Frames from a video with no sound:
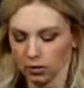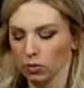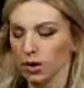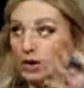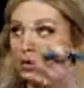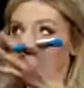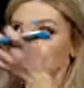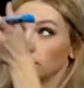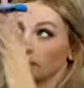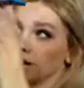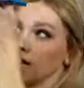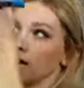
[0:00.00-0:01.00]
we can do
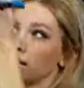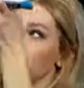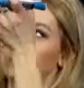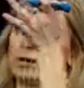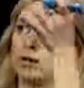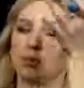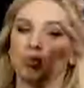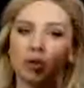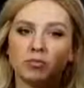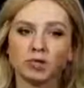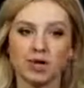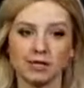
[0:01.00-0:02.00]
those same
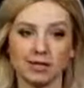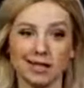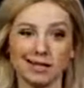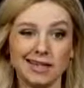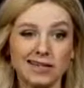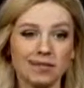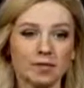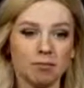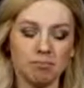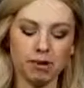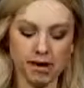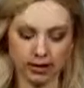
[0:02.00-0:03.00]
problem-solving techniques,
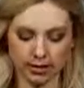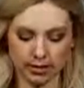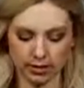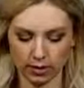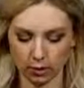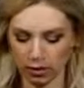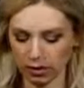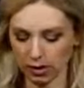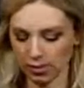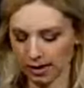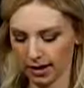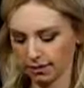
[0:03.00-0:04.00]
but the one
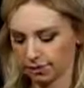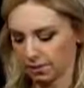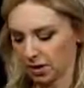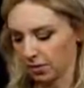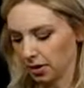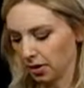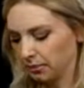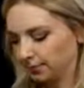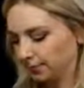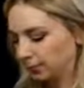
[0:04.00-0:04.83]
thing we have to remember,